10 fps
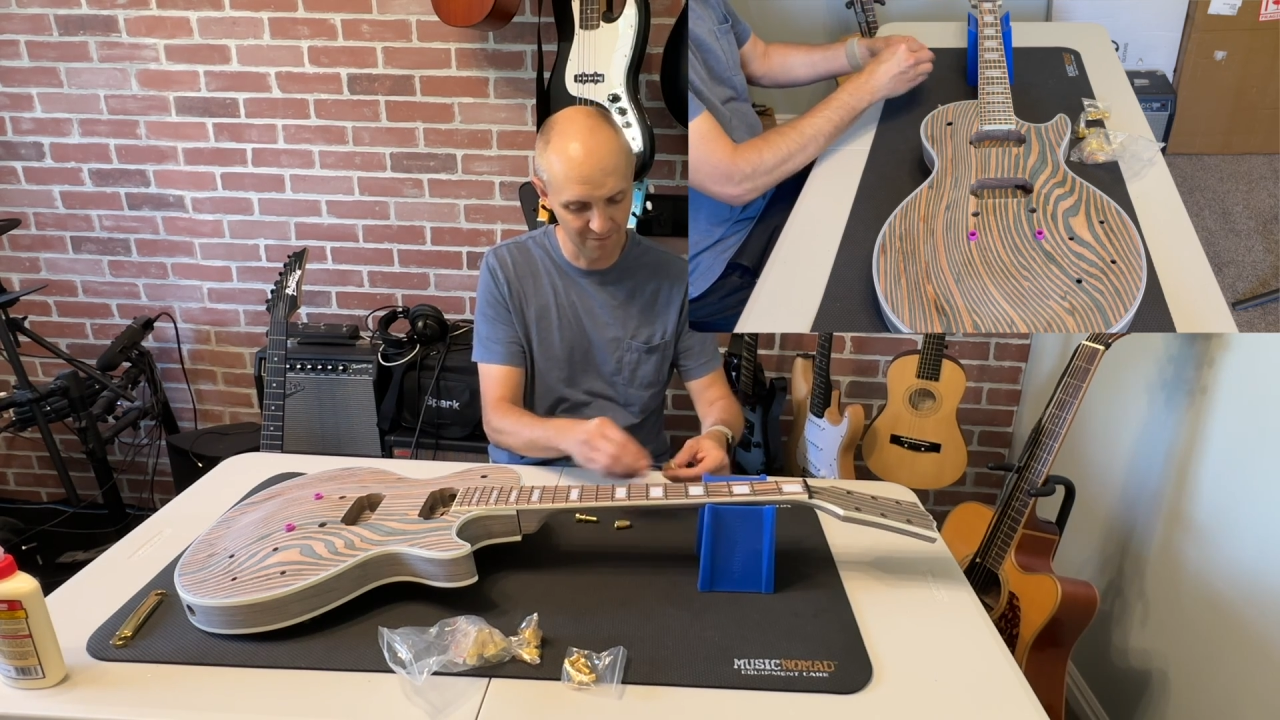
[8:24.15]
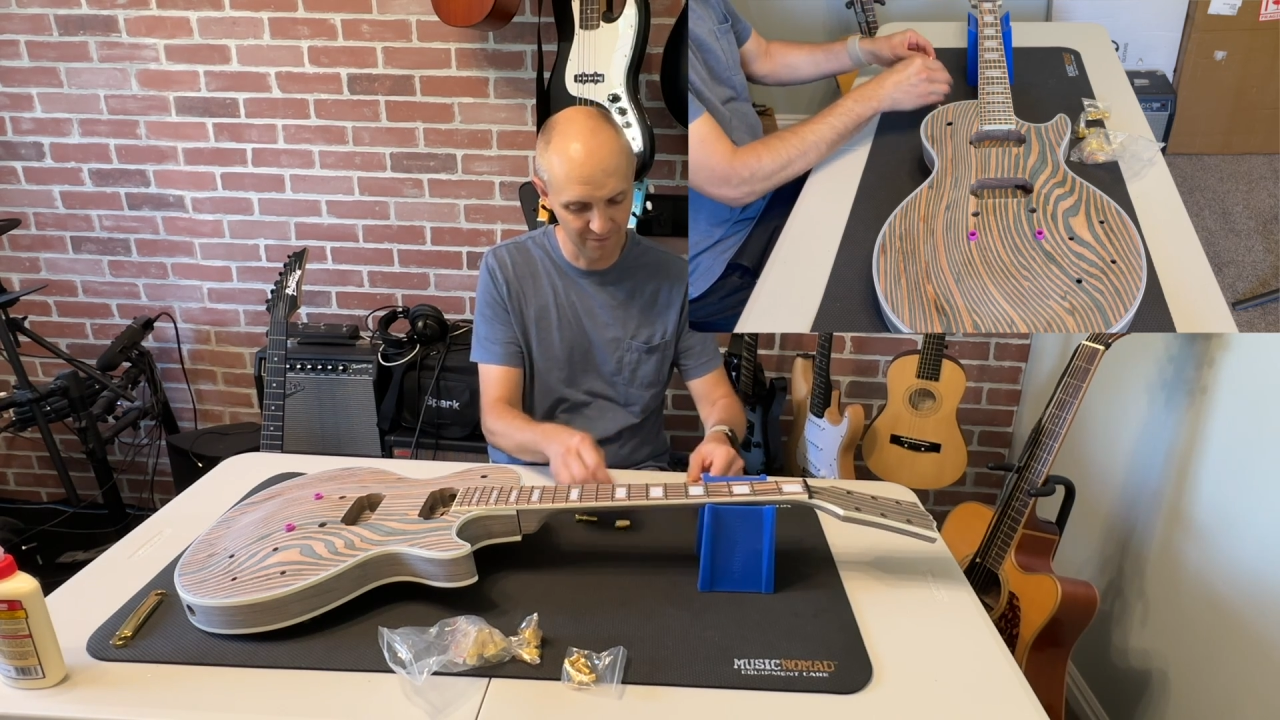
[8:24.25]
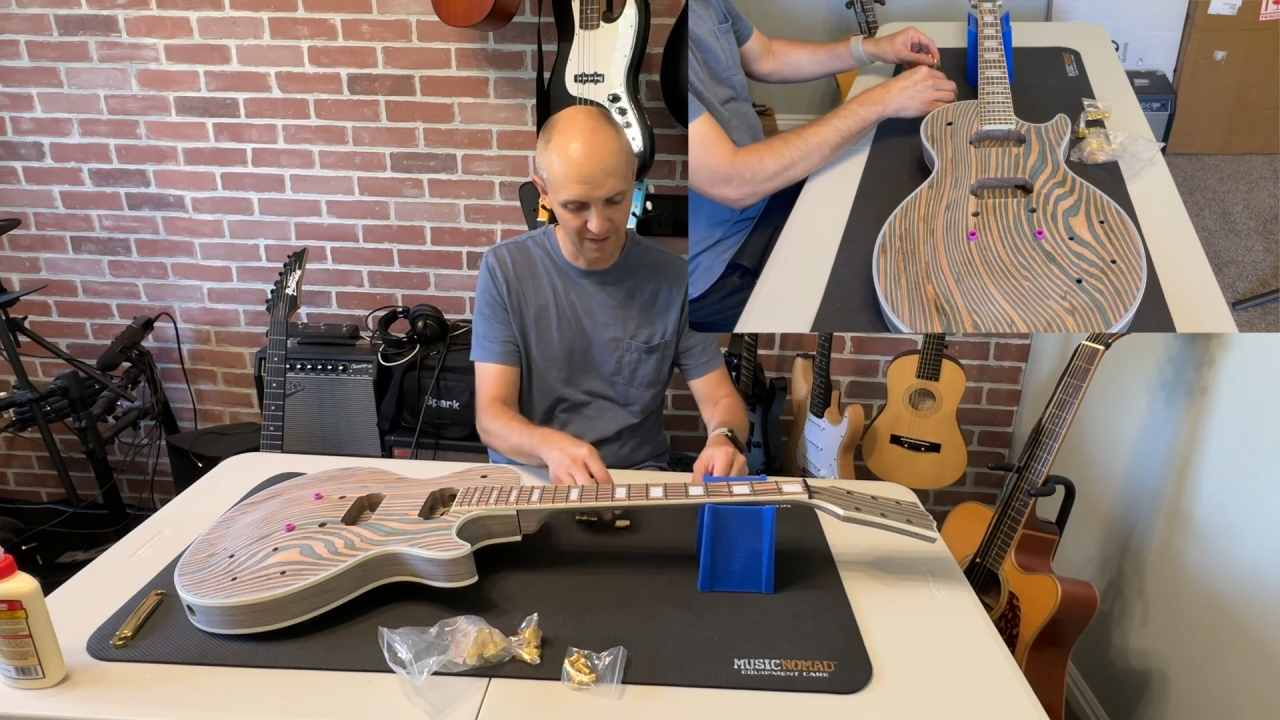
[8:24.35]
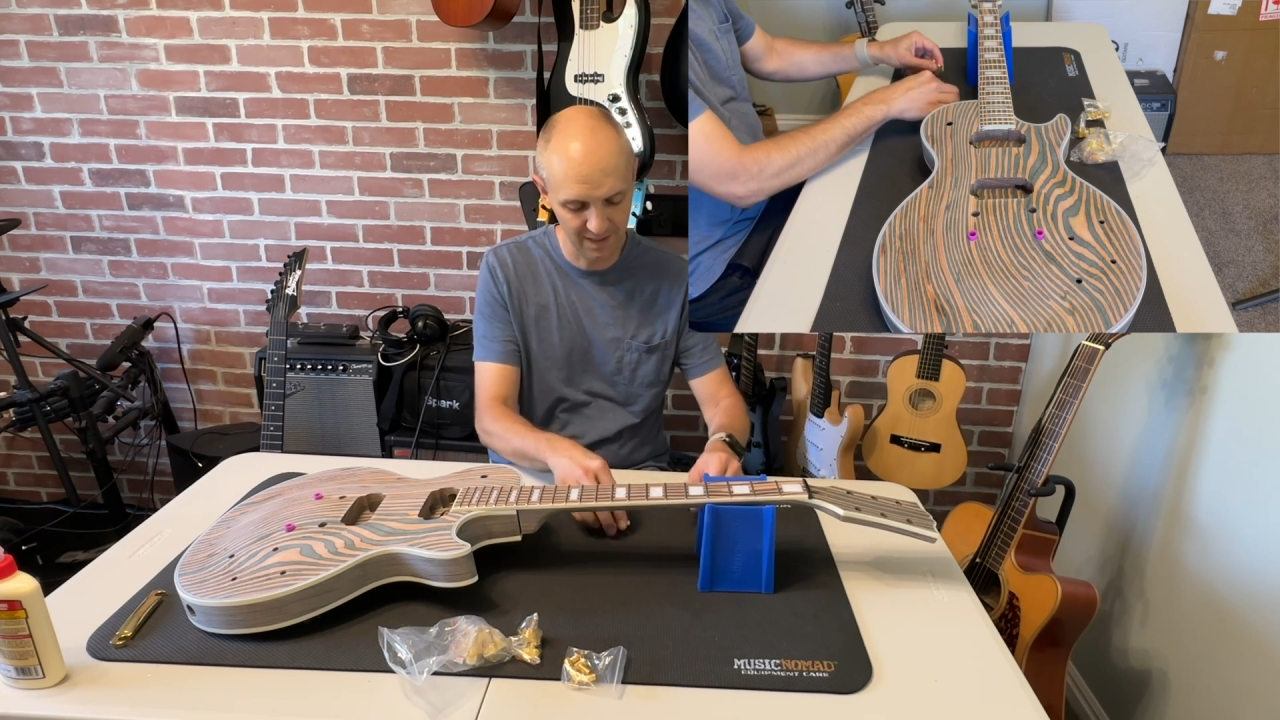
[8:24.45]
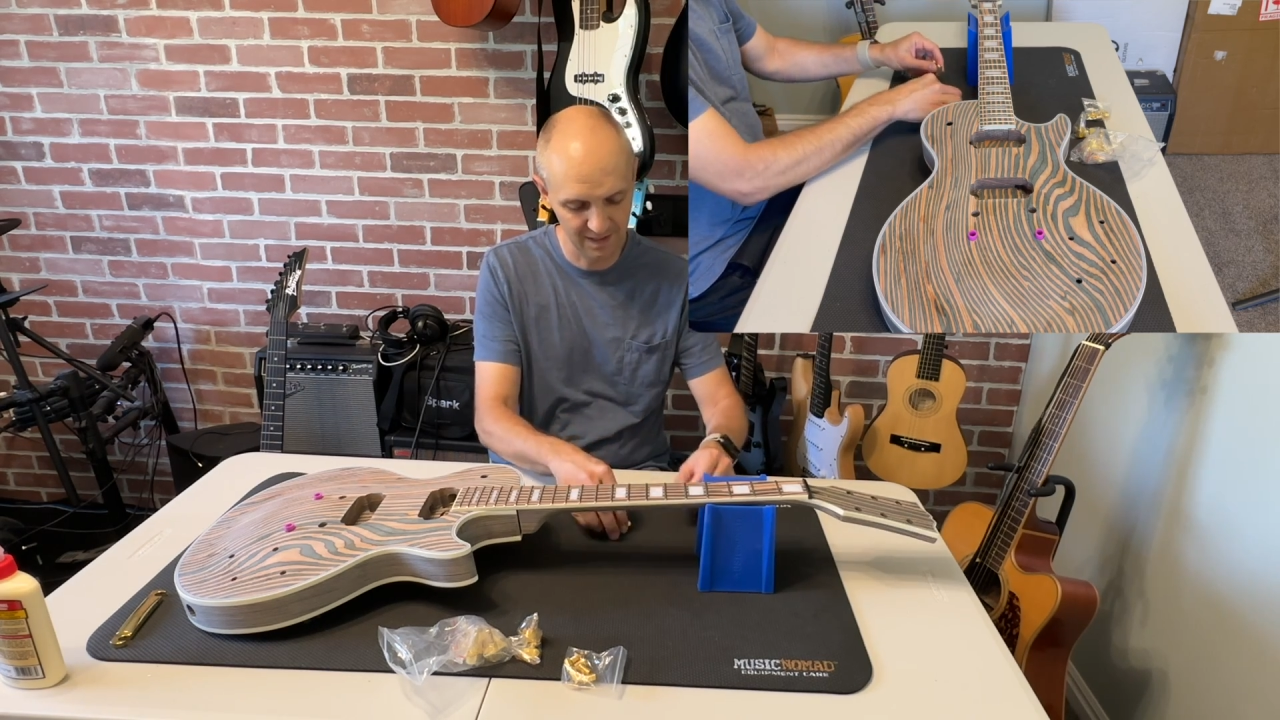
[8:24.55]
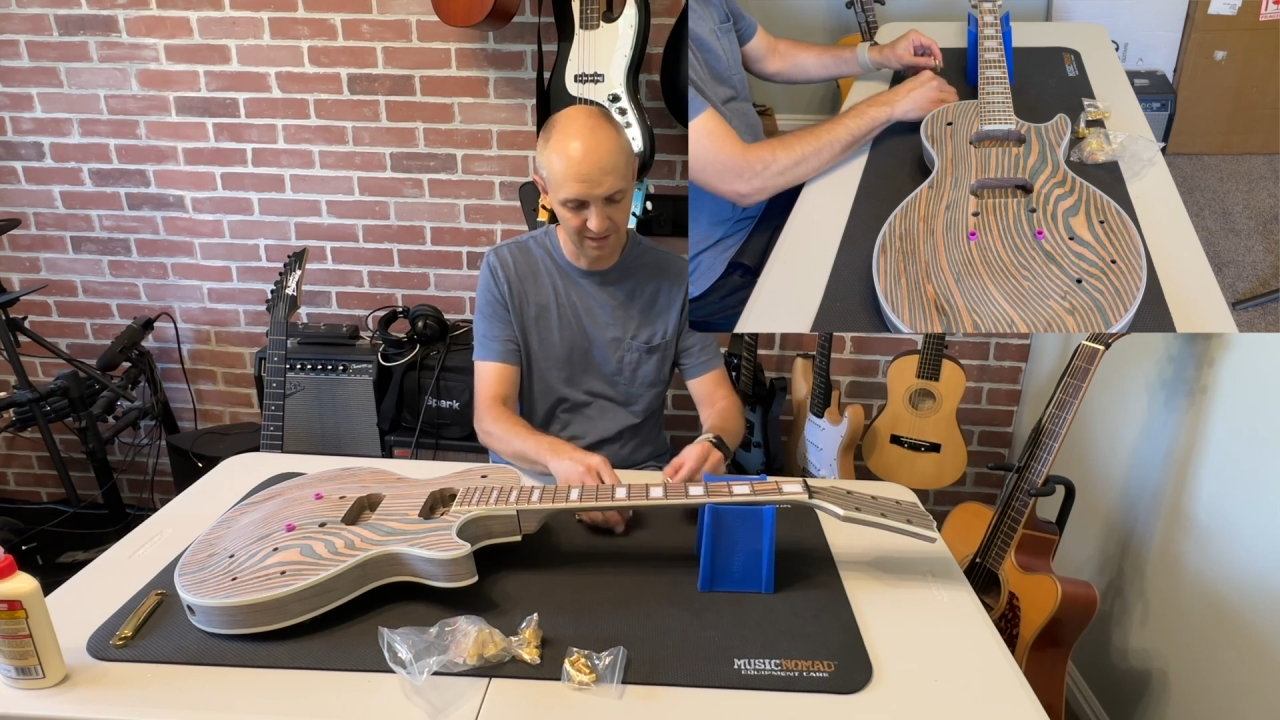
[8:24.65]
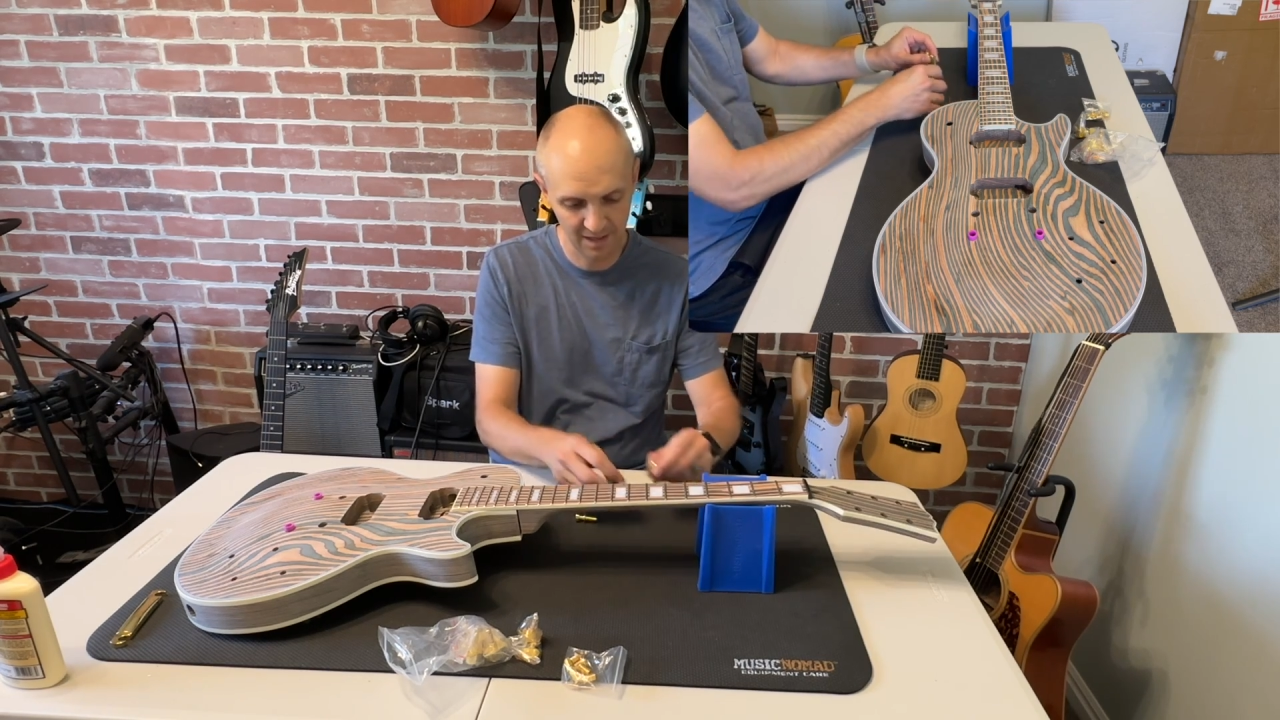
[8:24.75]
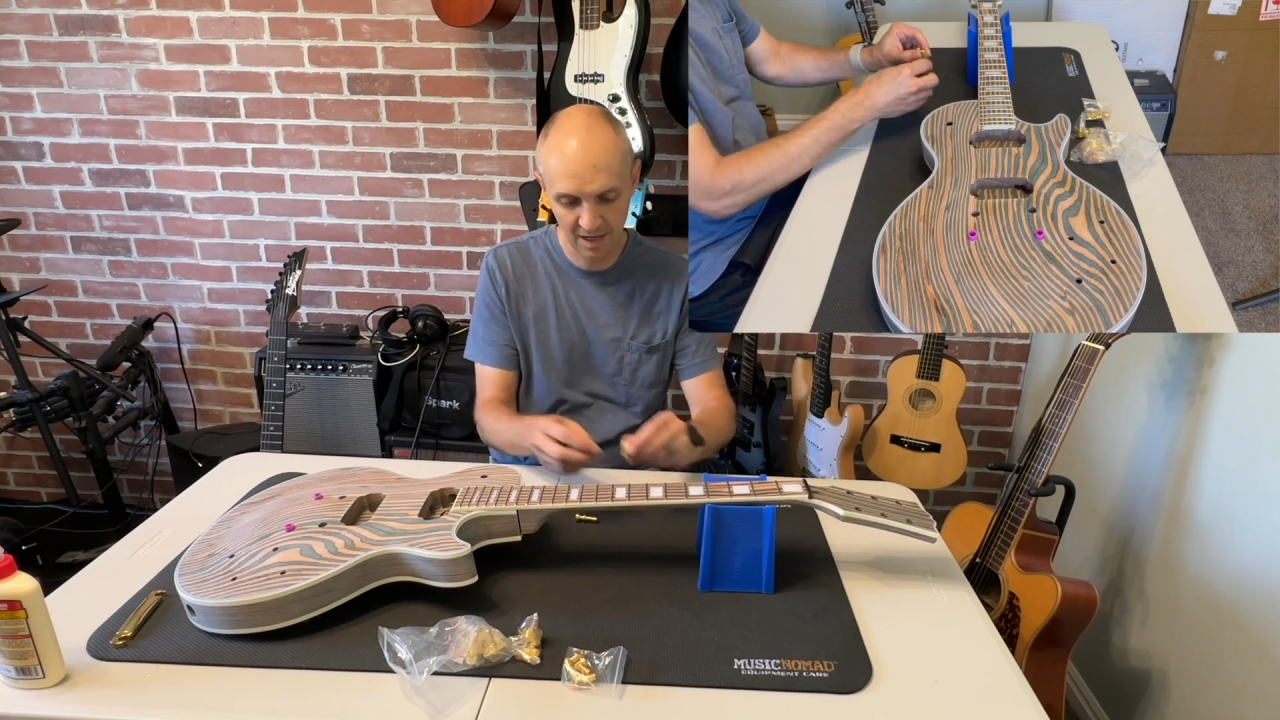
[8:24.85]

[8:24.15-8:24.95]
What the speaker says: find it.